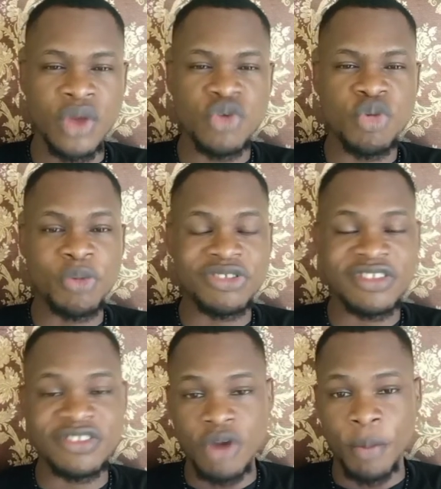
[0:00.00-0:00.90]
you put
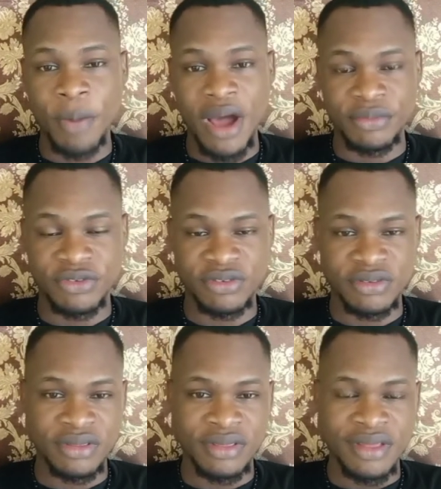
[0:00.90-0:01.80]
it in your palms
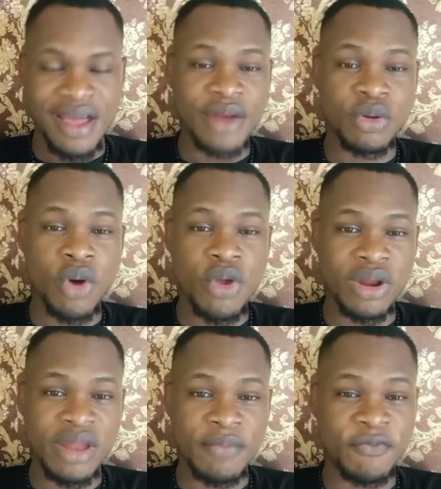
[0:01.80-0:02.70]
and call
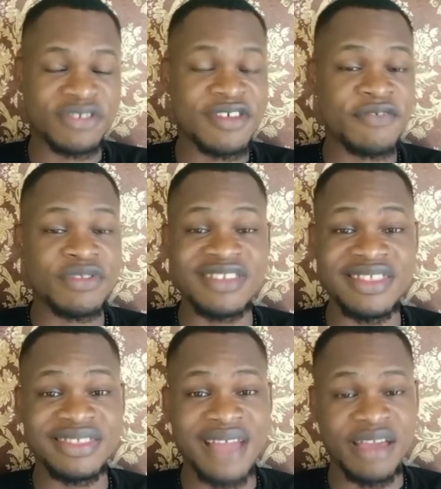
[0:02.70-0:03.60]
your name for
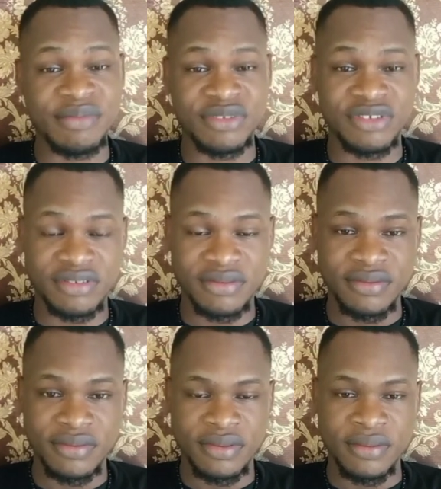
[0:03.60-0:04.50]
17 times.
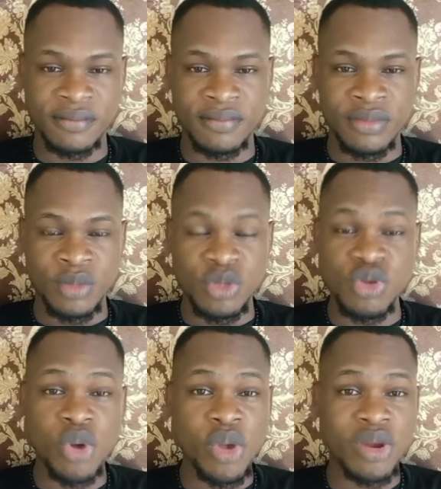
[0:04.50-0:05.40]

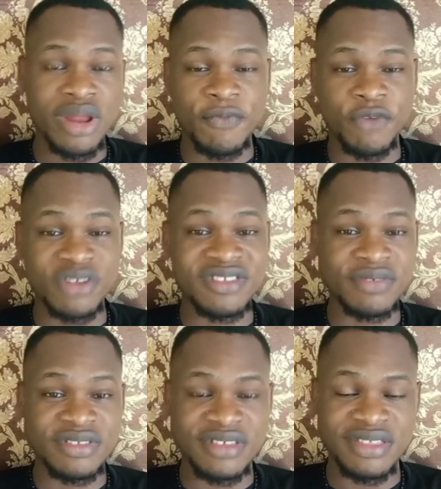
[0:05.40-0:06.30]
You call your name for
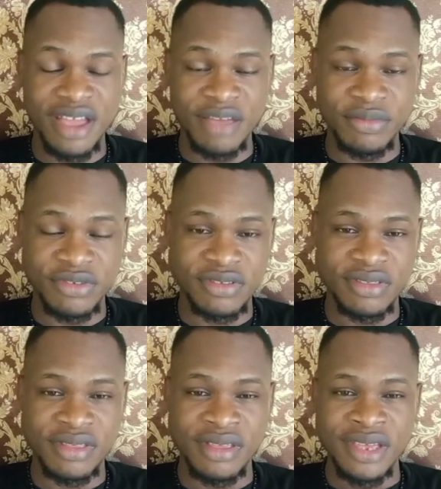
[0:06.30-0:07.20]
17 times.
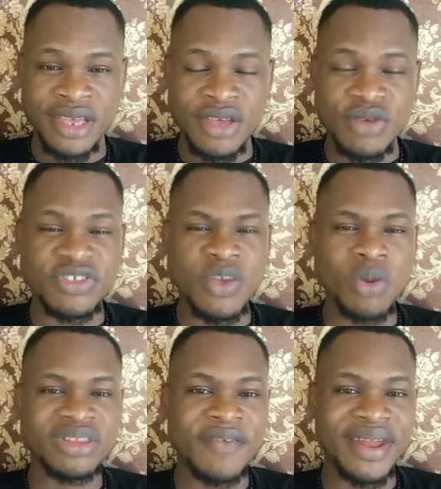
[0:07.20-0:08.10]
You say,
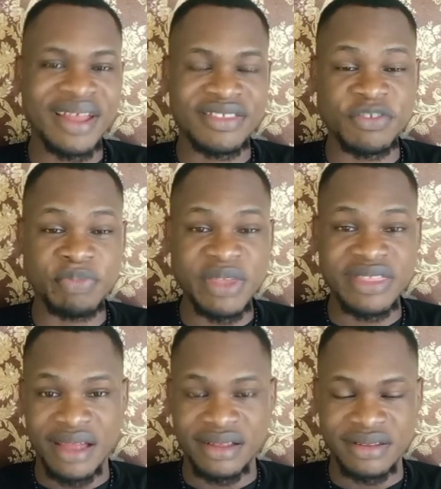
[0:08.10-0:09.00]
whatever that is
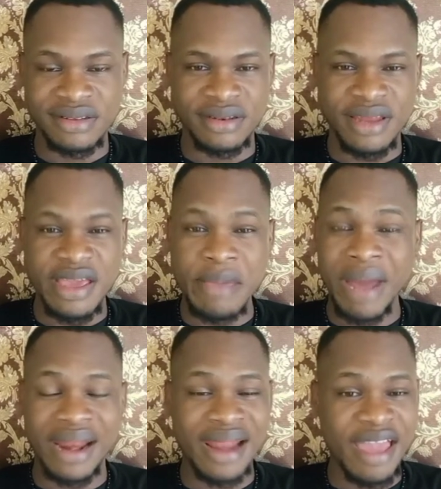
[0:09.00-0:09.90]
bitter in
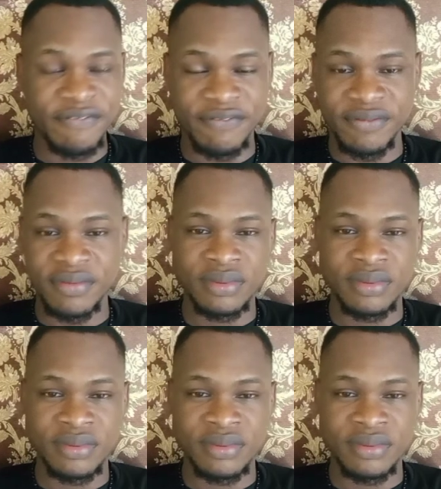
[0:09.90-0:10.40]
my life,